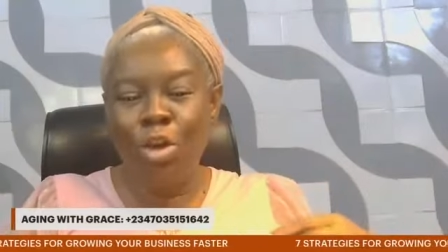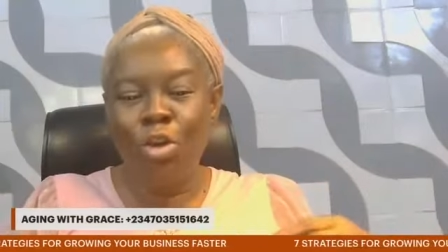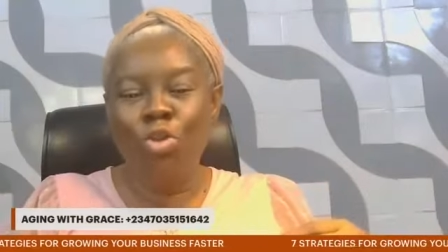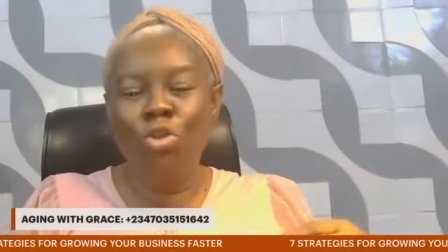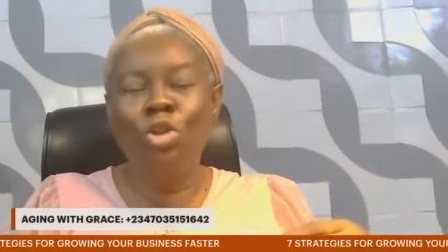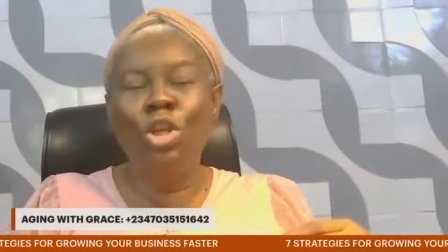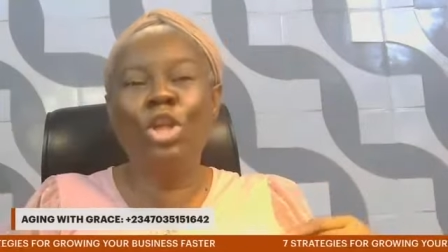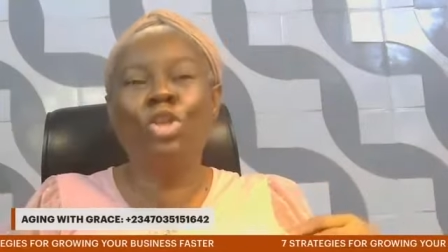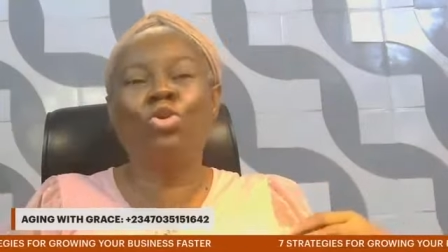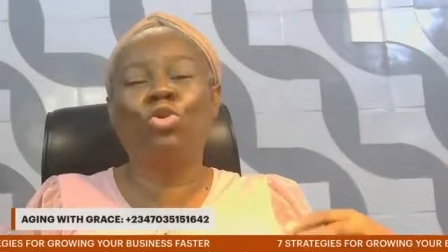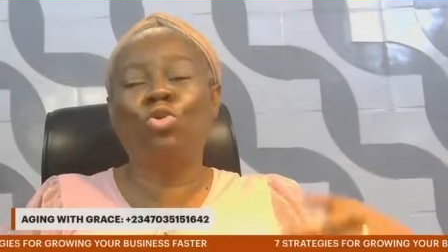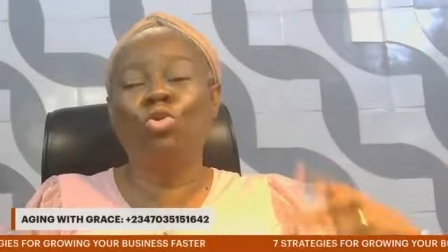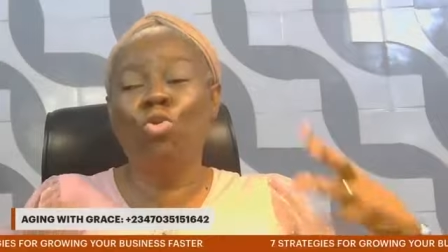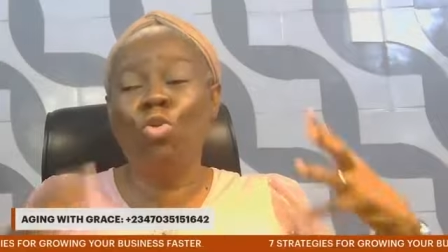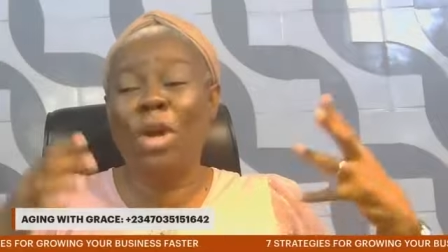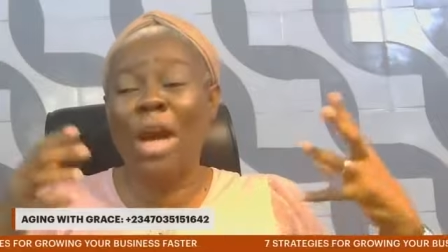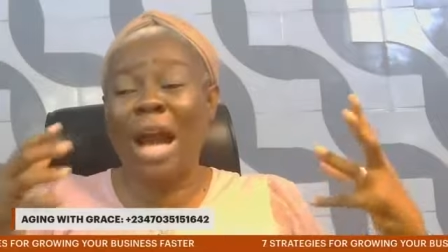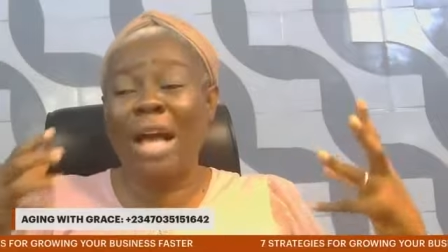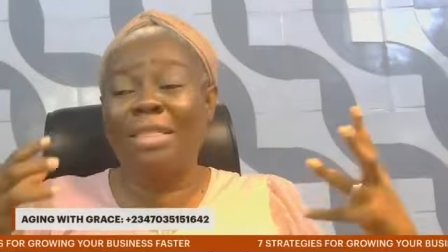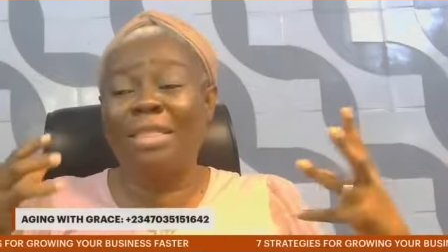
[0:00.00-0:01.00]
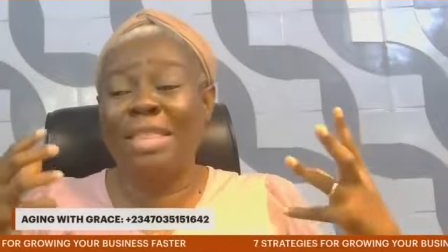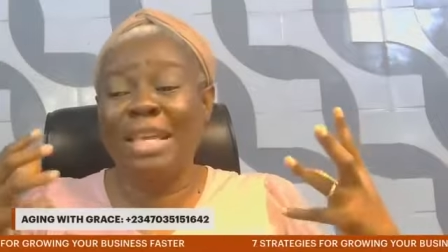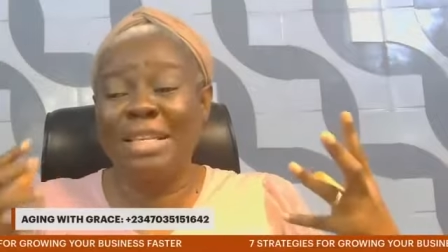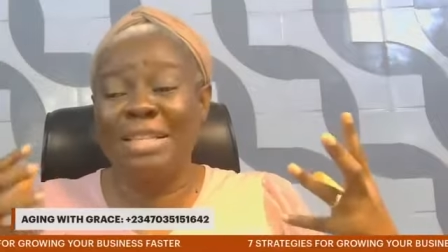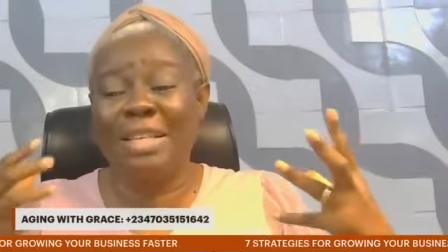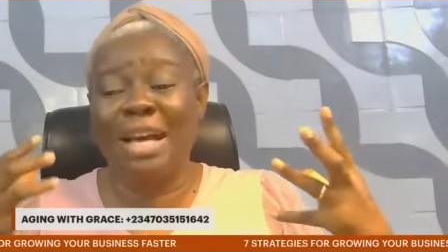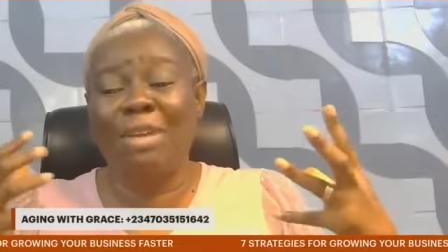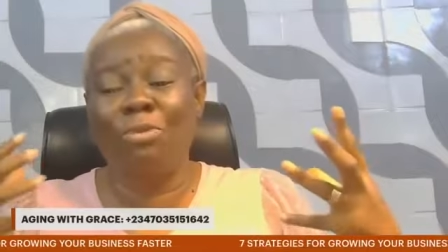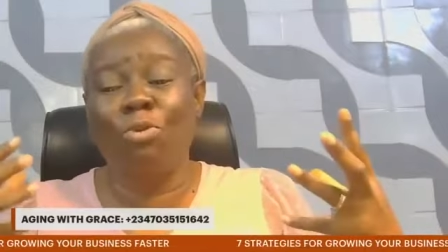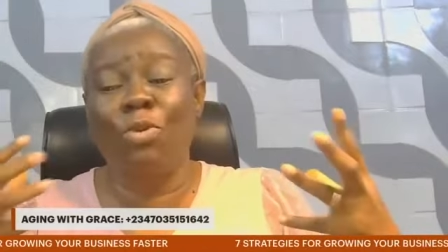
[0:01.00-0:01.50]
You need to look at
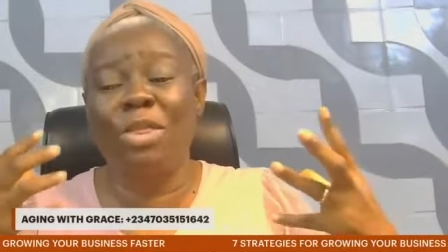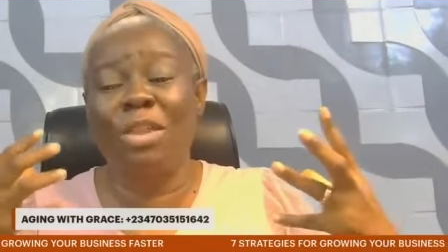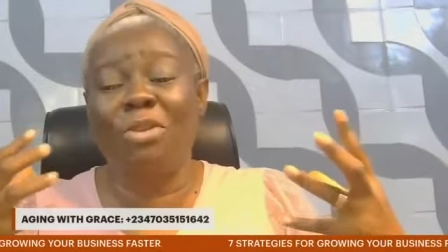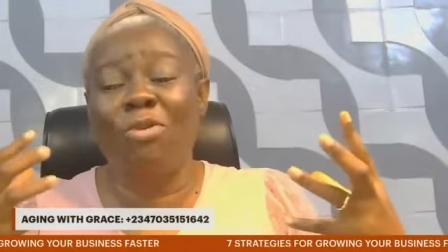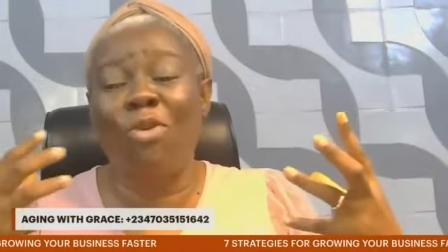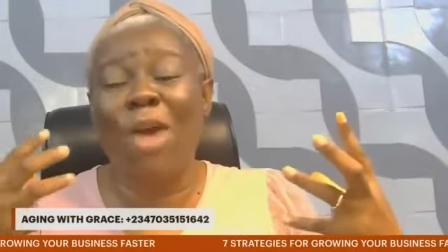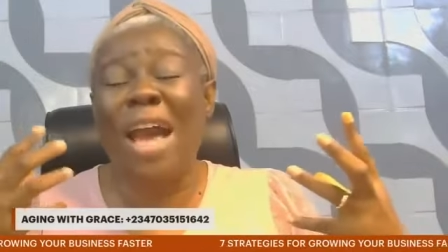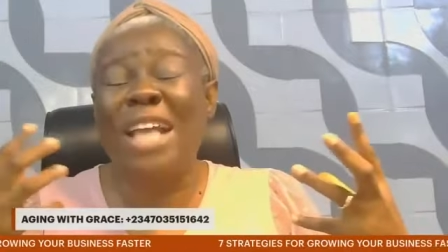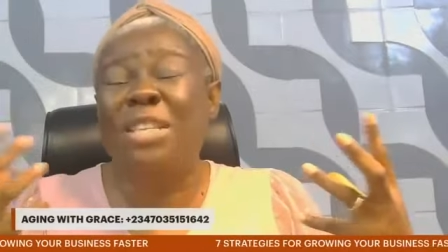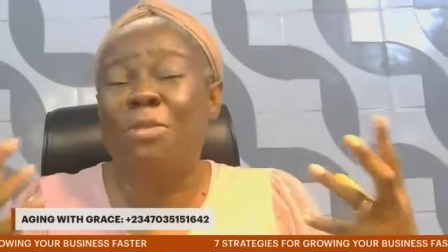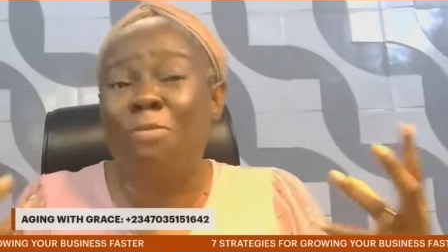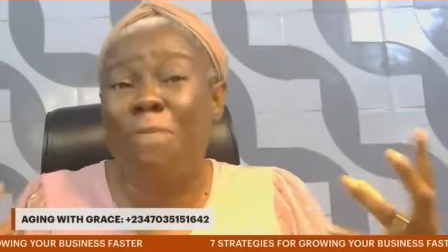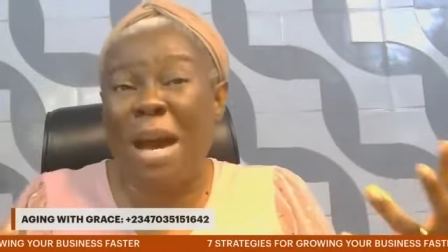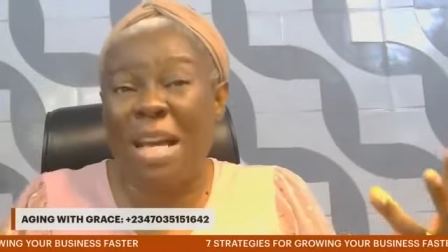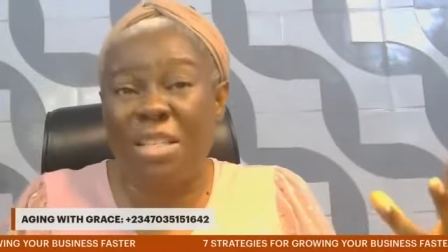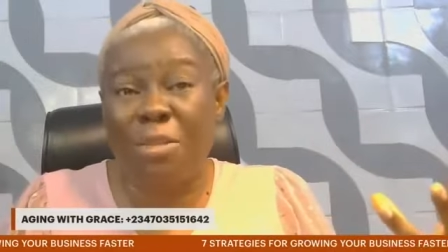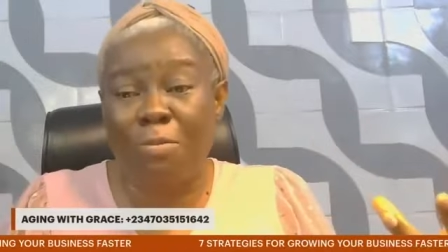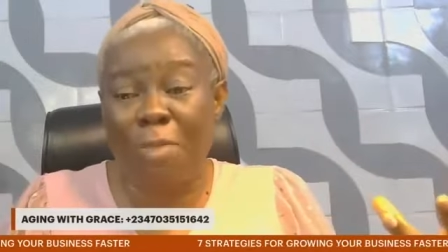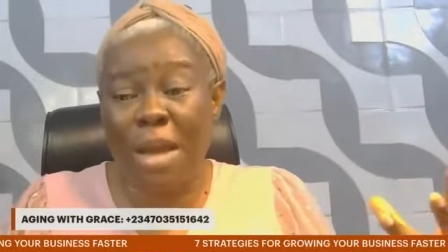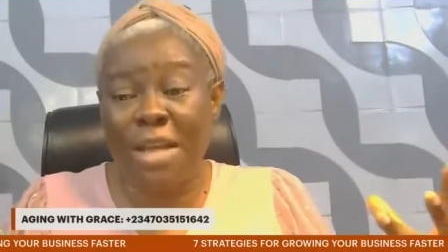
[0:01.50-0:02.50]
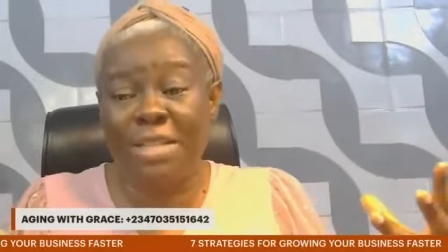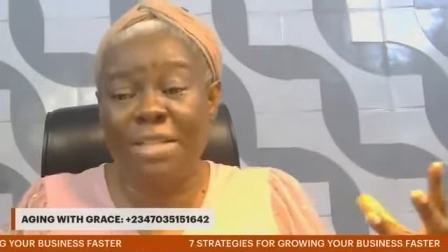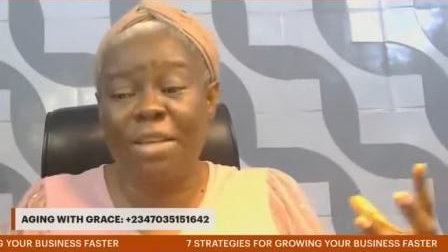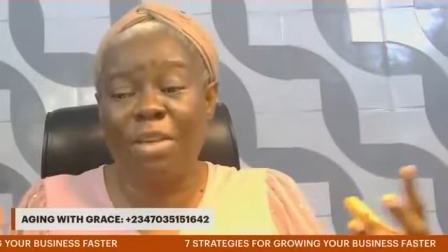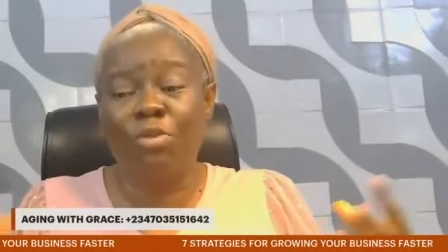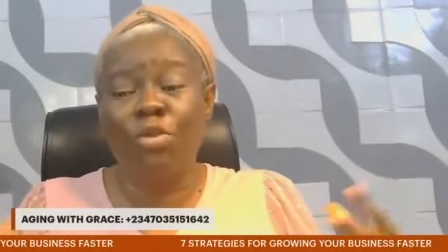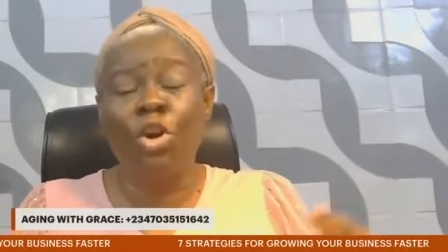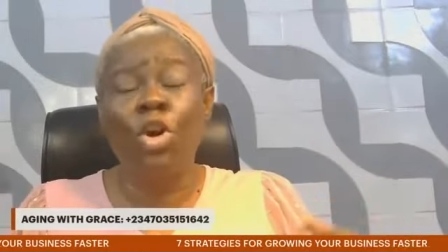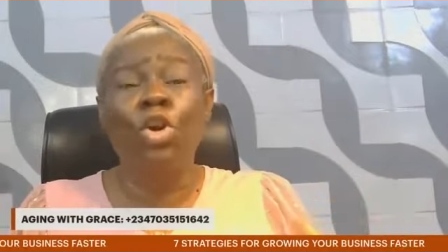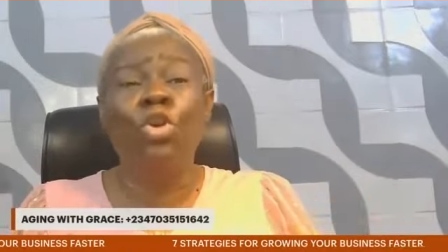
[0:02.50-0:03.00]
things that, with the right
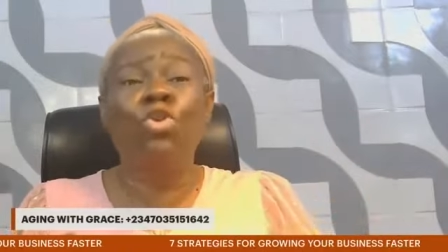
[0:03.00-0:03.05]
perspective.